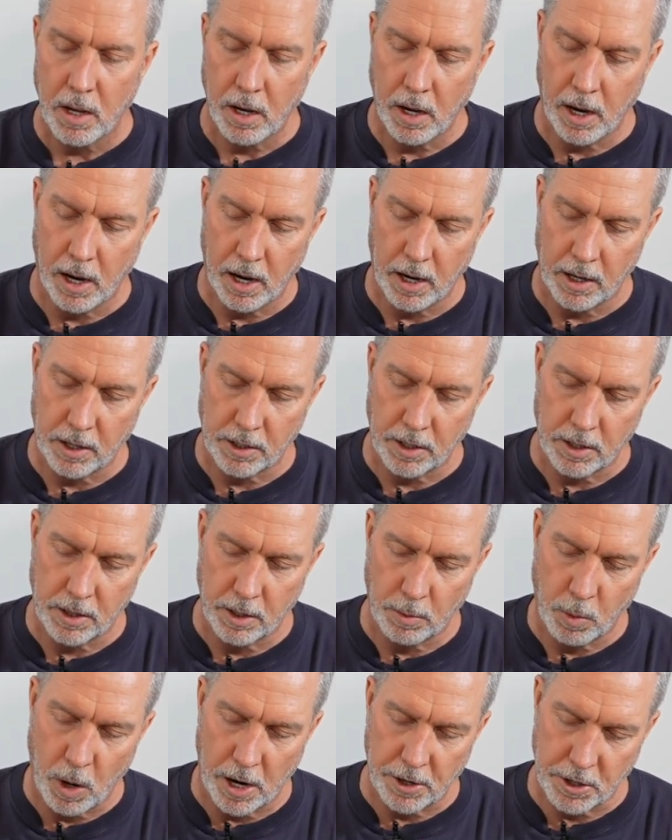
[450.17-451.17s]
Uh,
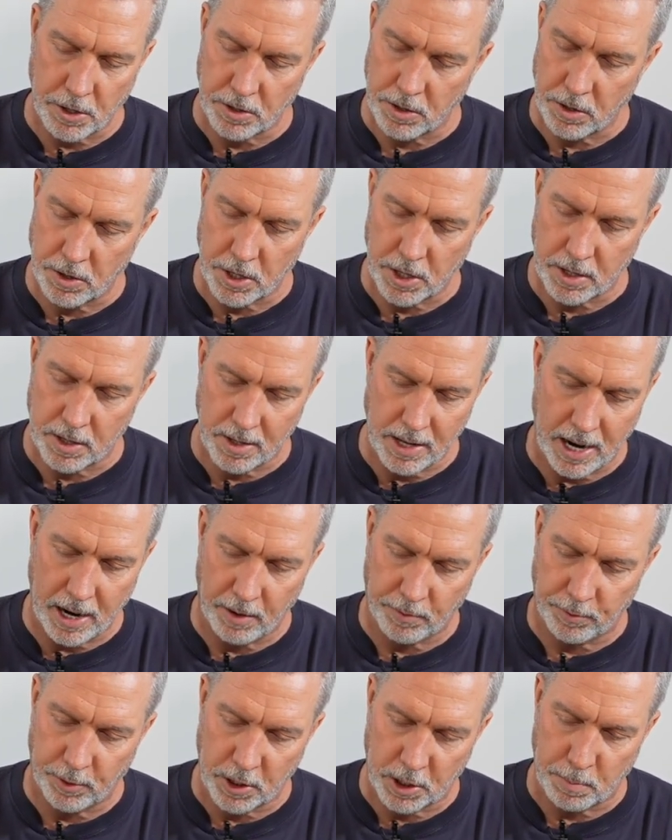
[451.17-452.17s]
the washers are just
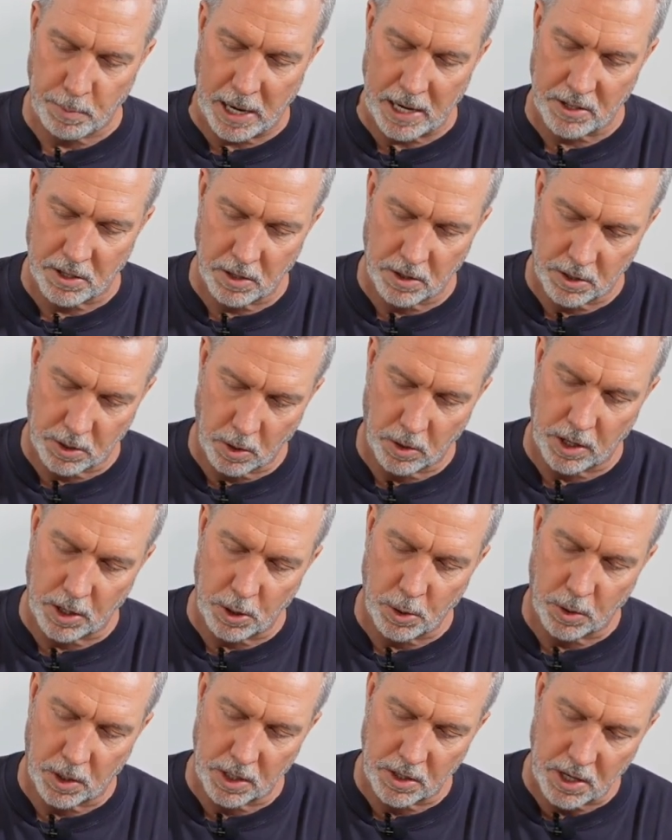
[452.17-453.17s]
there for spacers so that
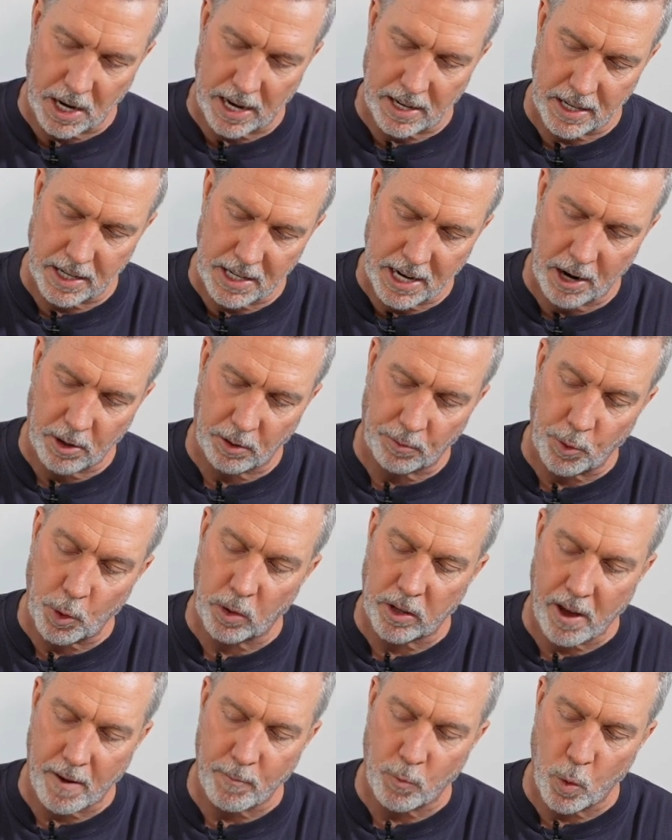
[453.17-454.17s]
you can tighten it down. If you
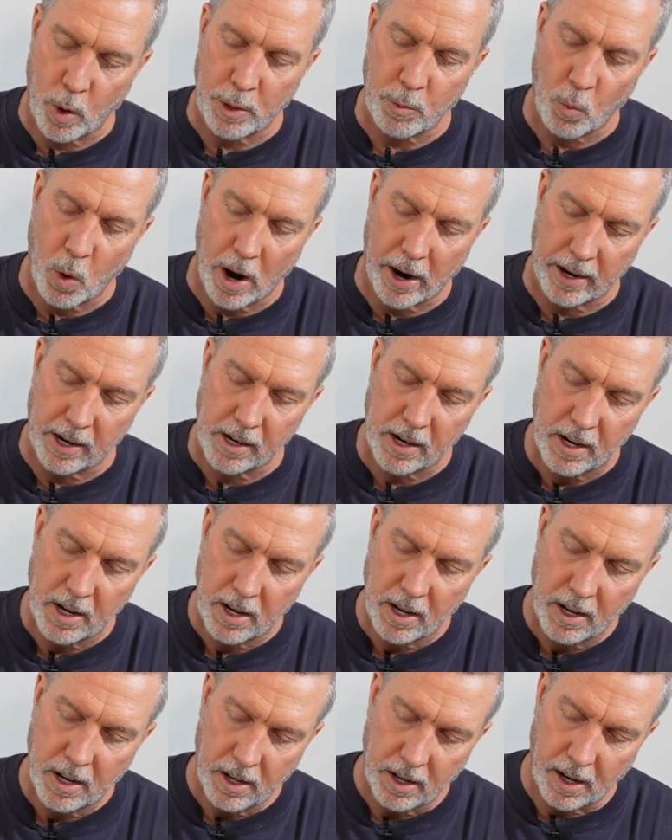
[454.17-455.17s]
only have one wire,
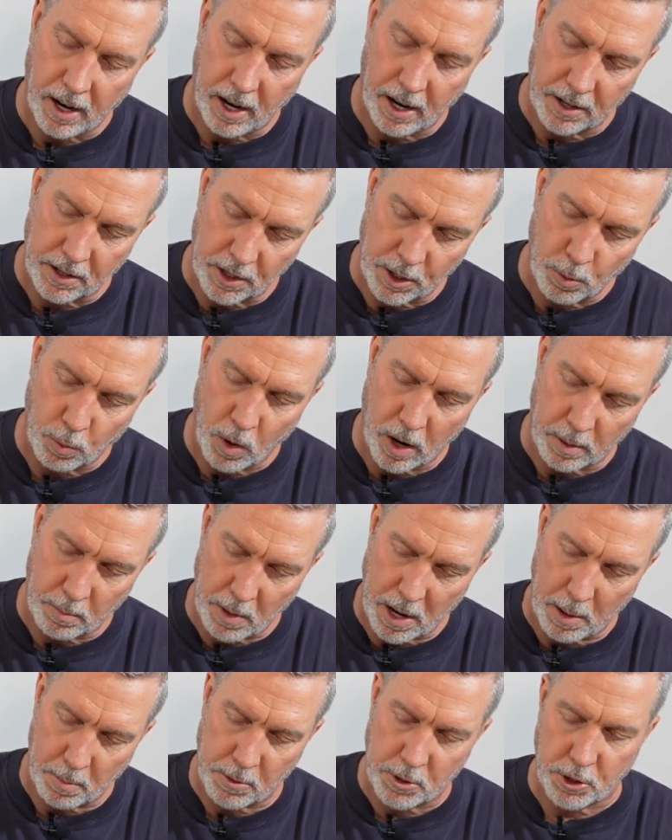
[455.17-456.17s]
uh, you want to
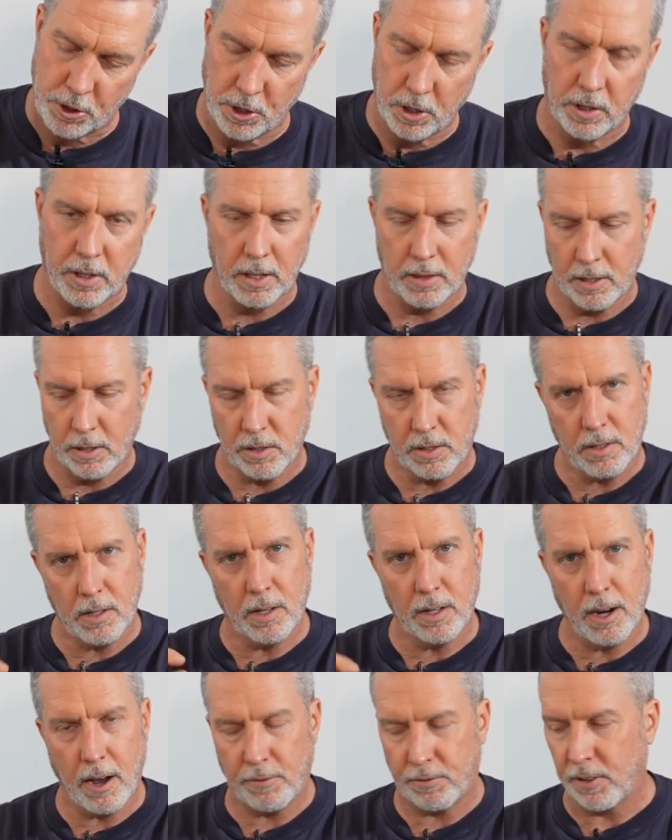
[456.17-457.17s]
make sure that there's
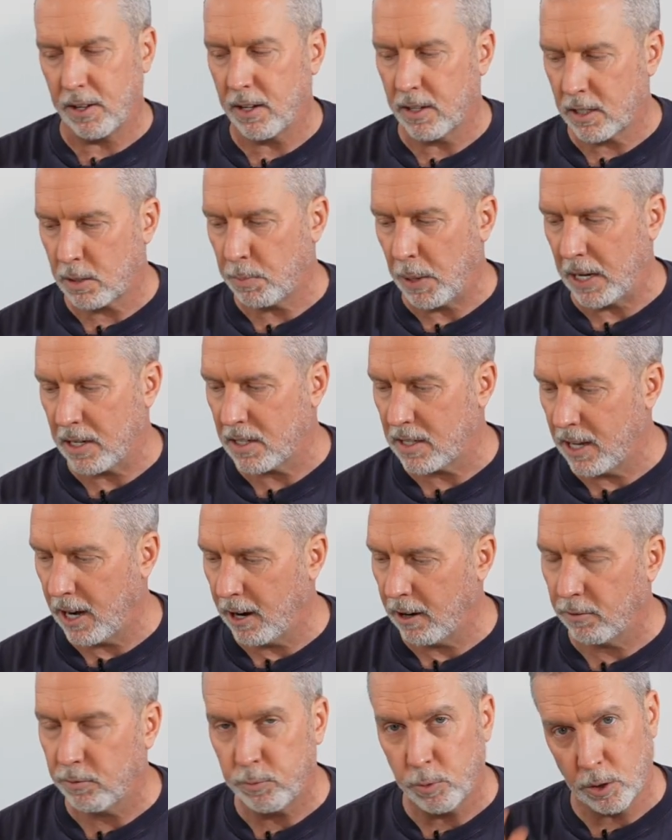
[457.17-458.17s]
enough space
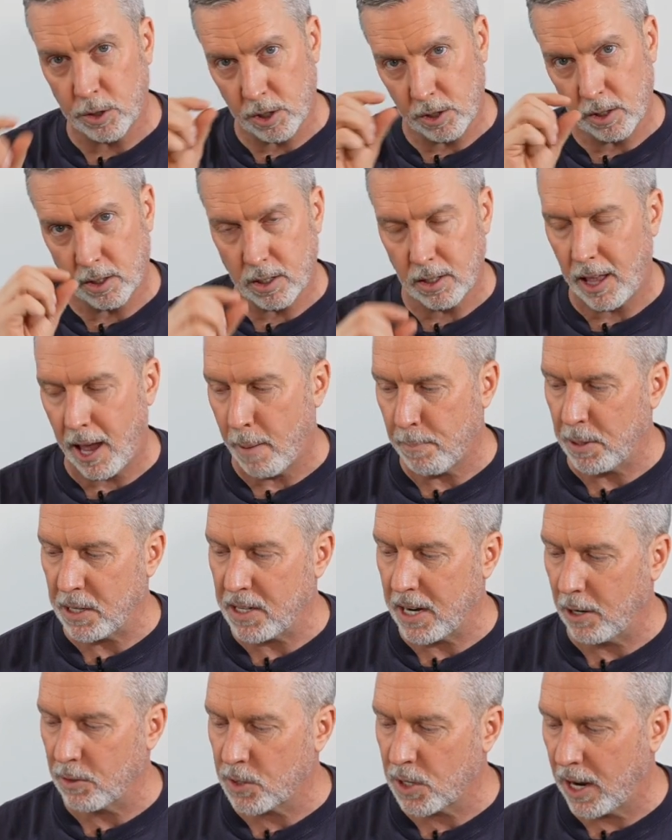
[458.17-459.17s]
there for you to clamp it
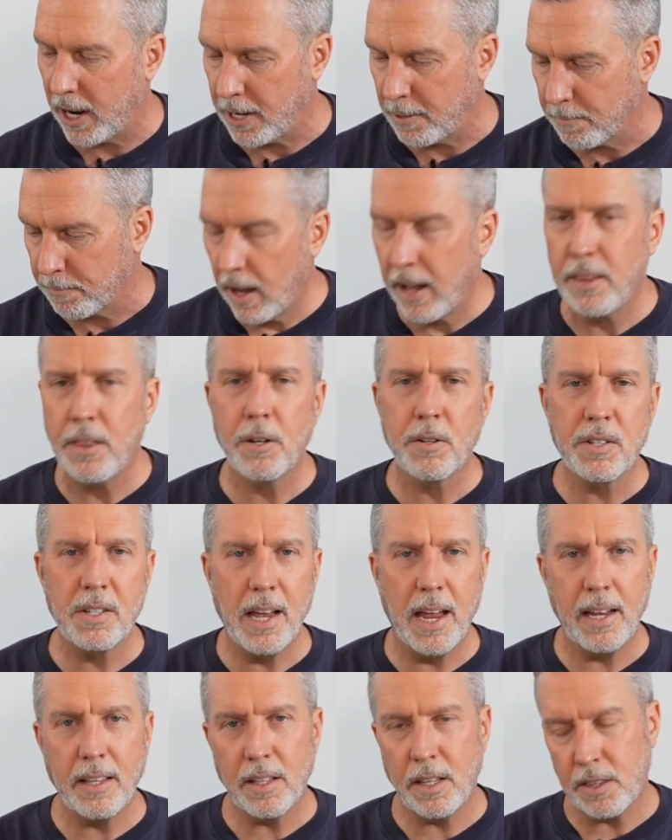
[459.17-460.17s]
down tight. And they're
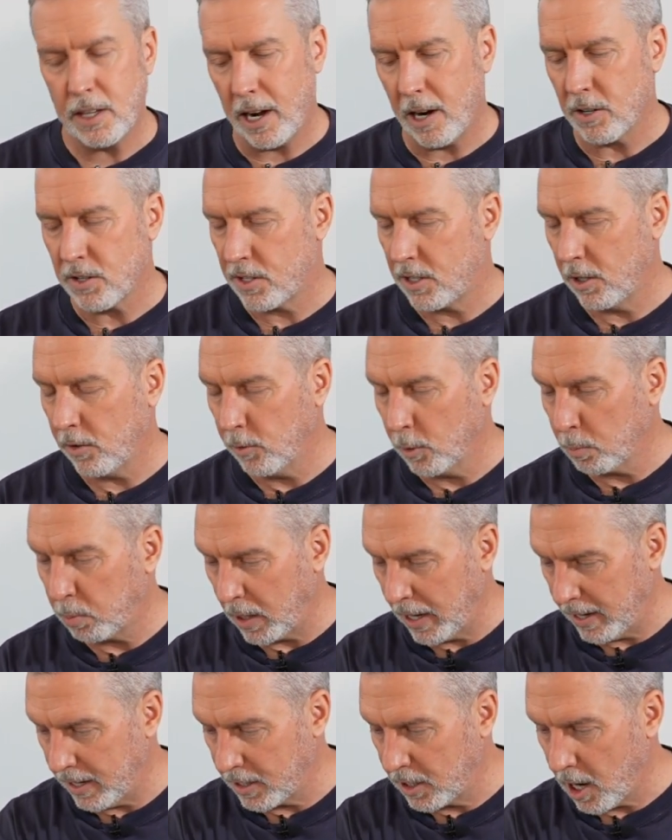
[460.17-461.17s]
saying that they are
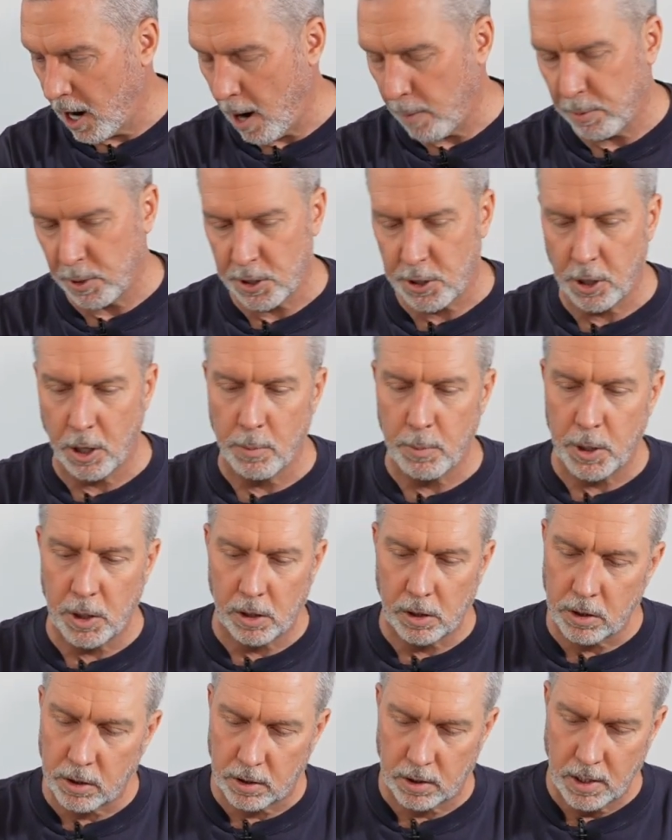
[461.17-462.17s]
silver-plated copper
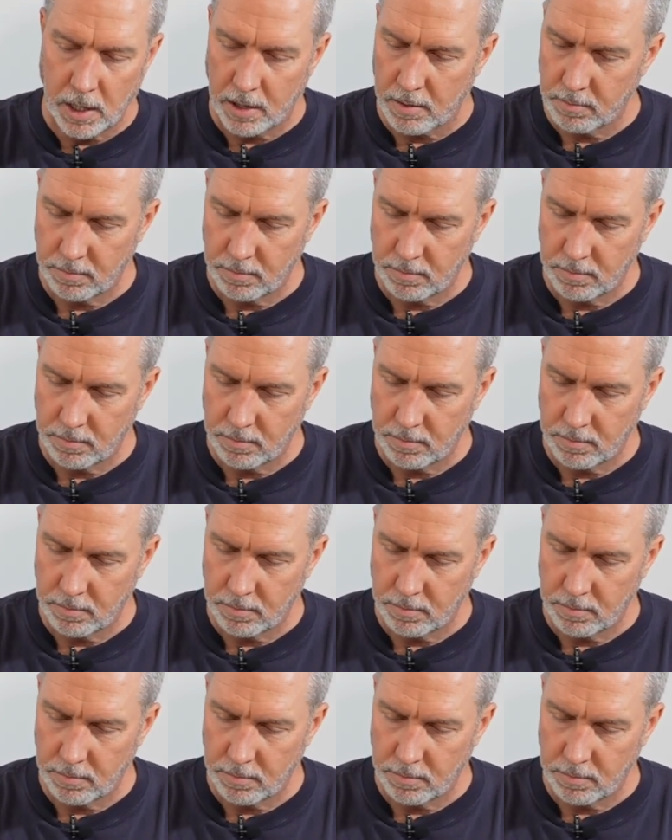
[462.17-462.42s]
terminals.